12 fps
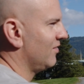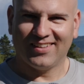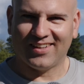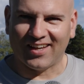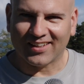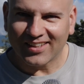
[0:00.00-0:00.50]

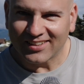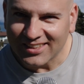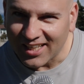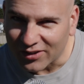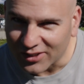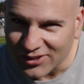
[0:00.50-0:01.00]
Yeah, gotta
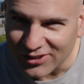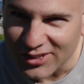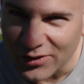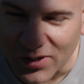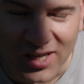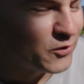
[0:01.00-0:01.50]
see how this turns
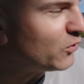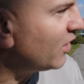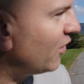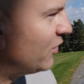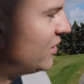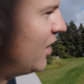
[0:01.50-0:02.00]
out. I don't wonder
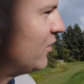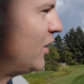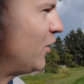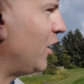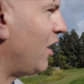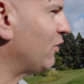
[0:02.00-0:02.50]
how this sounds. I
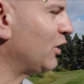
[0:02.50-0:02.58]
don't even have a